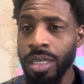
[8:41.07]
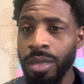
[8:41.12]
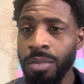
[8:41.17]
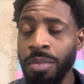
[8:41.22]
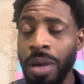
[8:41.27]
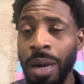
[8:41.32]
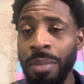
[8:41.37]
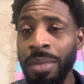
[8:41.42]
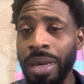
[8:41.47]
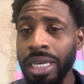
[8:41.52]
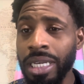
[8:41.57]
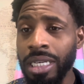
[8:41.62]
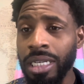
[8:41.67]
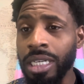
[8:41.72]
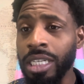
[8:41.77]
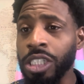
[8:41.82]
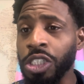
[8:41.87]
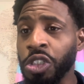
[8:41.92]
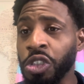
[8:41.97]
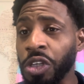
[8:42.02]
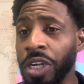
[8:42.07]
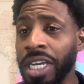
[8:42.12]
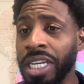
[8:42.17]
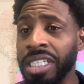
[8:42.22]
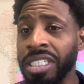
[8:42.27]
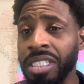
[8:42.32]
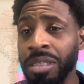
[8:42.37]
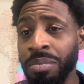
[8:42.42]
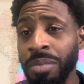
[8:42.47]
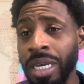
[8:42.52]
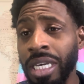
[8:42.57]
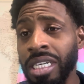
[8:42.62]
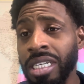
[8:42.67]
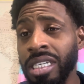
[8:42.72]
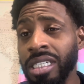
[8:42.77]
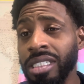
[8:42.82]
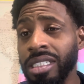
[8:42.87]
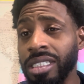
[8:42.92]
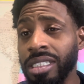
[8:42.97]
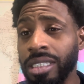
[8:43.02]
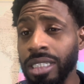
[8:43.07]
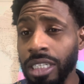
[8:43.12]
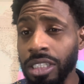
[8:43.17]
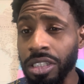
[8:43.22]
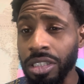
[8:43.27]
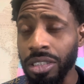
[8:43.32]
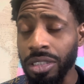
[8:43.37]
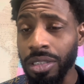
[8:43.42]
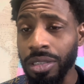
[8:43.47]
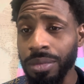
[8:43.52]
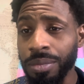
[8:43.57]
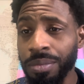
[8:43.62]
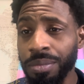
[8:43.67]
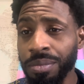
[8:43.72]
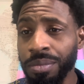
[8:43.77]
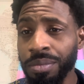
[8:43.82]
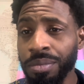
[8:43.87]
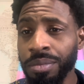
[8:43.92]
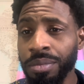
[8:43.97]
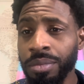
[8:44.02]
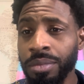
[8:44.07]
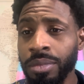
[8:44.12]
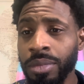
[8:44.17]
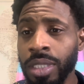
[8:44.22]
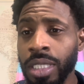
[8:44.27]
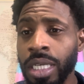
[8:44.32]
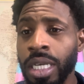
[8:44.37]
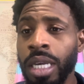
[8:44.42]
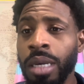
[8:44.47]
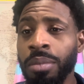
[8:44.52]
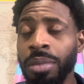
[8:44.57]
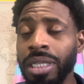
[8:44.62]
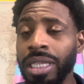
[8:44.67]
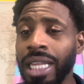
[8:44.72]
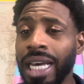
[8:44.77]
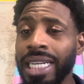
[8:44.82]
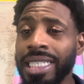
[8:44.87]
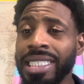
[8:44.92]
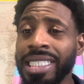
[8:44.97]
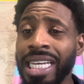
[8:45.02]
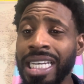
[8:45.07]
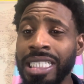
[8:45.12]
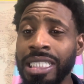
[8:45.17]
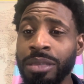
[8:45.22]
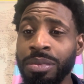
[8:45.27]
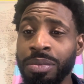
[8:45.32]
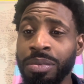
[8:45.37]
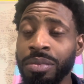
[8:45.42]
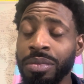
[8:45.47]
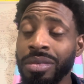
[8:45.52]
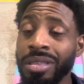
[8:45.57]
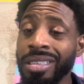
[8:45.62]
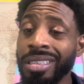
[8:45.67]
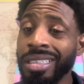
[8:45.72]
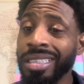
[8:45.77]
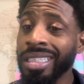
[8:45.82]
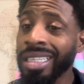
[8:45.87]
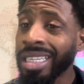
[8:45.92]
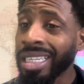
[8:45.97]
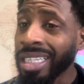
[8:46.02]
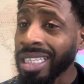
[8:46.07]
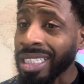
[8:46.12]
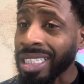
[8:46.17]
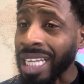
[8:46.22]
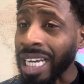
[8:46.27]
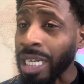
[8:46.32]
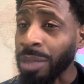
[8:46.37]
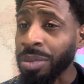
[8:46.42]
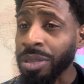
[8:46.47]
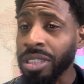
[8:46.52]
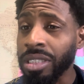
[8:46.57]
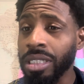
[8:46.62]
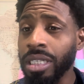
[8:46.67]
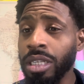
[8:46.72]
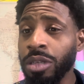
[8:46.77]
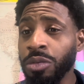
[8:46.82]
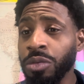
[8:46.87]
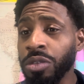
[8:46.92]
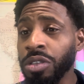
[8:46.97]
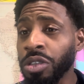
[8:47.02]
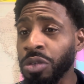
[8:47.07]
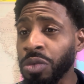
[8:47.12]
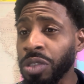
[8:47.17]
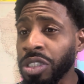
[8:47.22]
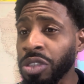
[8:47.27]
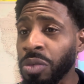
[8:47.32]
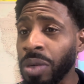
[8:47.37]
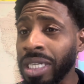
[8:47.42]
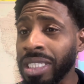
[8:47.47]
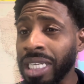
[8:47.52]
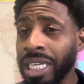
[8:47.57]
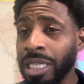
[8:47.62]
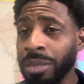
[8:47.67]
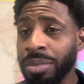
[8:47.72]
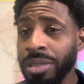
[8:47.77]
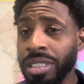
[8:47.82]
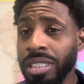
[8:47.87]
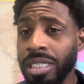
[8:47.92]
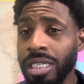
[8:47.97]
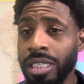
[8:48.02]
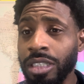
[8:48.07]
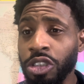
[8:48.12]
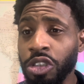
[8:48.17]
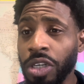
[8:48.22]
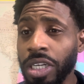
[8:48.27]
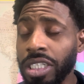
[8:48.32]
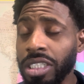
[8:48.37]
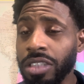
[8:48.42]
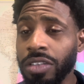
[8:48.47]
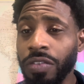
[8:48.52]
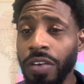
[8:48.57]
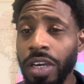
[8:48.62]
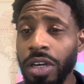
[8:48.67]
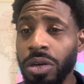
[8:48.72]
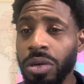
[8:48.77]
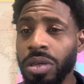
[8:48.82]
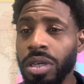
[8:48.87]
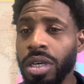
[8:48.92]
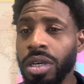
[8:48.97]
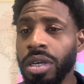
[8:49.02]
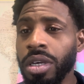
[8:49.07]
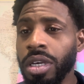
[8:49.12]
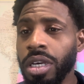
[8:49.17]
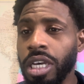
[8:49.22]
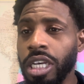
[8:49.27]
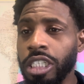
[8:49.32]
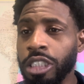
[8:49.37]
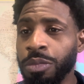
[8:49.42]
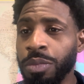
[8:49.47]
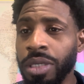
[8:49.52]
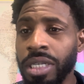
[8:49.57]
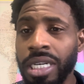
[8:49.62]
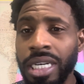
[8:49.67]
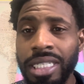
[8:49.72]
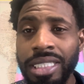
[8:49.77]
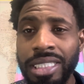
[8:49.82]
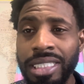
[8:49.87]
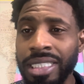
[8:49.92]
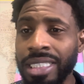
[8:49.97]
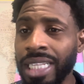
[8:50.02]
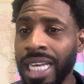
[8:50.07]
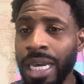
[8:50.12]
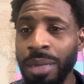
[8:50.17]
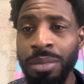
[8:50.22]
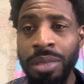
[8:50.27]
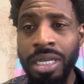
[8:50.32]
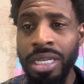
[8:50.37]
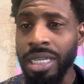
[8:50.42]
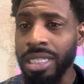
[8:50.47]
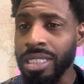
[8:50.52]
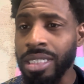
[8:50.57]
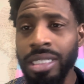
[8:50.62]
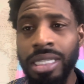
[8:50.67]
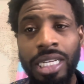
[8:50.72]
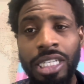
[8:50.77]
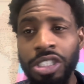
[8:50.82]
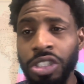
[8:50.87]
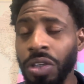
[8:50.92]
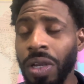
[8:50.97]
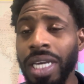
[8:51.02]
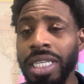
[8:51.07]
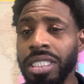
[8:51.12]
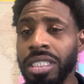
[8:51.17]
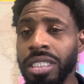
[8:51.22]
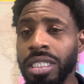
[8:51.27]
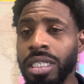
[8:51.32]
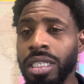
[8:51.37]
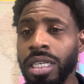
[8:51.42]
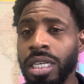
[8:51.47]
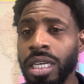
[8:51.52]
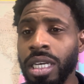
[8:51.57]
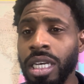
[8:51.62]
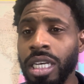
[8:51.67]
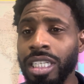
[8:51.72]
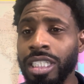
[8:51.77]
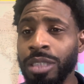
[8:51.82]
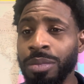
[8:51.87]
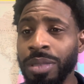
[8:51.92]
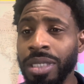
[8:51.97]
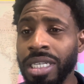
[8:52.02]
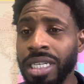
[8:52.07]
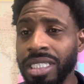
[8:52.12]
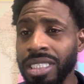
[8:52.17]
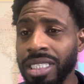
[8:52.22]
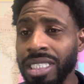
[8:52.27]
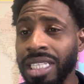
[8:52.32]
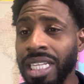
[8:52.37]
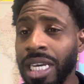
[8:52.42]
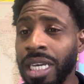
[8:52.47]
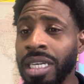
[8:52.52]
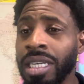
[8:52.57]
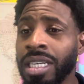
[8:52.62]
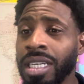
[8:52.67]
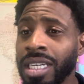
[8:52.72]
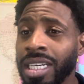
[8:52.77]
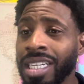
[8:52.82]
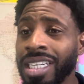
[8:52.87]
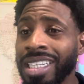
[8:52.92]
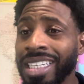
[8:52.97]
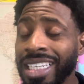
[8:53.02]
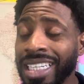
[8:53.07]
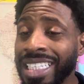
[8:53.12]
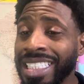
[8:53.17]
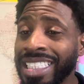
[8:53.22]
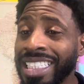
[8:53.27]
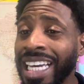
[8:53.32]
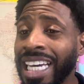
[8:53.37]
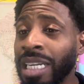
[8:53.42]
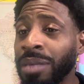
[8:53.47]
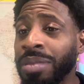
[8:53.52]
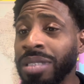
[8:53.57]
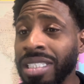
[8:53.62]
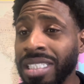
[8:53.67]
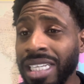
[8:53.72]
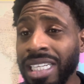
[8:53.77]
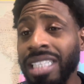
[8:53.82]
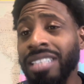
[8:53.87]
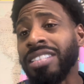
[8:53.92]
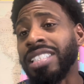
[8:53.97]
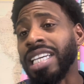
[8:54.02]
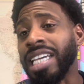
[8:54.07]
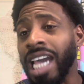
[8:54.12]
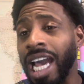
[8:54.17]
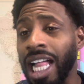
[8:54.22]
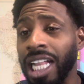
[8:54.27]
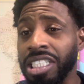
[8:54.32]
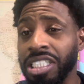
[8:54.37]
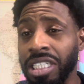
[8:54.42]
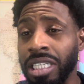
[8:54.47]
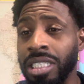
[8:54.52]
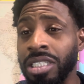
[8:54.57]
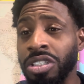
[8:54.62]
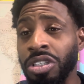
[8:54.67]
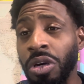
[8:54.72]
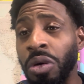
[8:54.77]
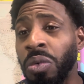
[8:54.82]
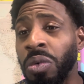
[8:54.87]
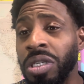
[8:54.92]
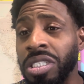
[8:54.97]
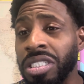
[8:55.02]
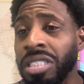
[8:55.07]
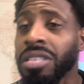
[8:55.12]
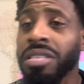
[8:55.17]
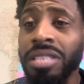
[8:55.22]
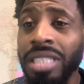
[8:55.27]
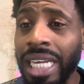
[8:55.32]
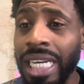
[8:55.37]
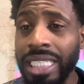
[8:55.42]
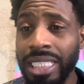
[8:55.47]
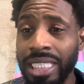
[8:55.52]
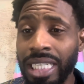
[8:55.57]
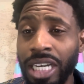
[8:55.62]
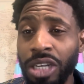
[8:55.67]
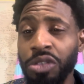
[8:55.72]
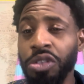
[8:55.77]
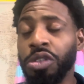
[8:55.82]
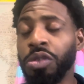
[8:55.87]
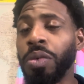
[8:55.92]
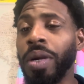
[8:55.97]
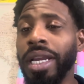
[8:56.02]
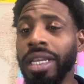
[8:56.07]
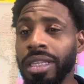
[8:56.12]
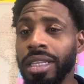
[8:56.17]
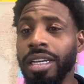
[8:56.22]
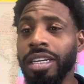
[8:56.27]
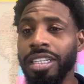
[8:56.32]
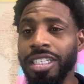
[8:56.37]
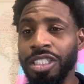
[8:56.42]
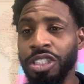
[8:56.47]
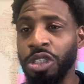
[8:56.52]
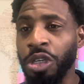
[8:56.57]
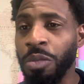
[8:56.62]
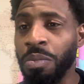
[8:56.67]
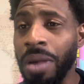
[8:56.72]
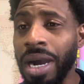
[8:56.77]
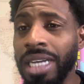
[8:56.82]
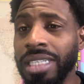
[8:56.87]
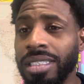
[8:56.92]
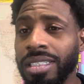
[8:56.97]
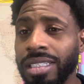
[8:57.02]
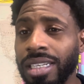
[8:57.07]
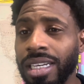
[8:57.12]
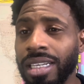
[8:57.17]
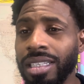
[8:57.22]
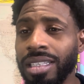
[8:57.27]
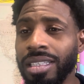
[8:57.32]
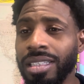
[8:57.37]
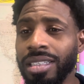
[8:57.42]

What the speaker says: by making good trades and make good decisions. But a lot of times, 90%, the reason why 90% of traders fail is because it's not because of their strategy. It's because it's 90% of psychology. So what that tells you right there is your mindset.